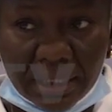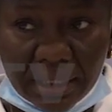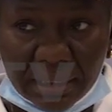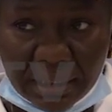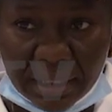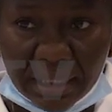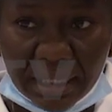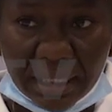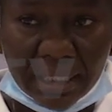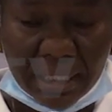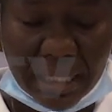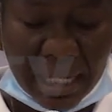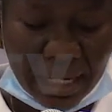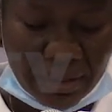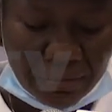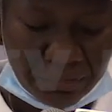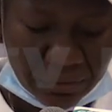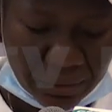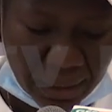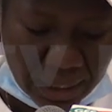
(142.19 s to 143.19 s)
easily
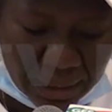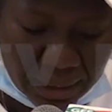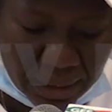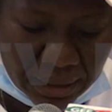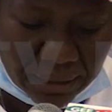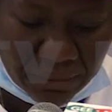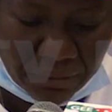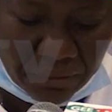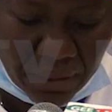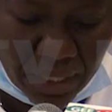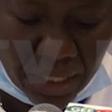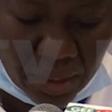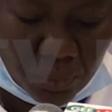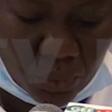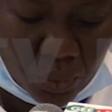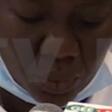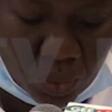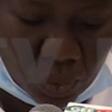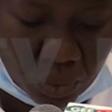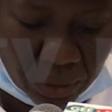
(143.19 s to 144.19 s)

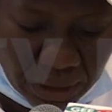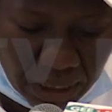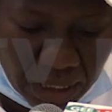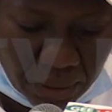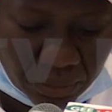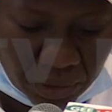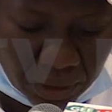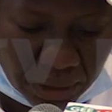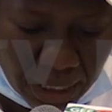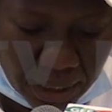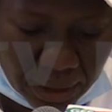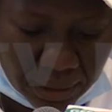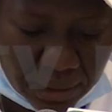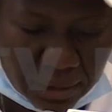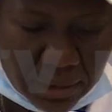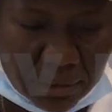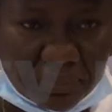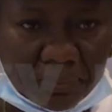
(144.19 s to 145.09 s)
identifiable name tags.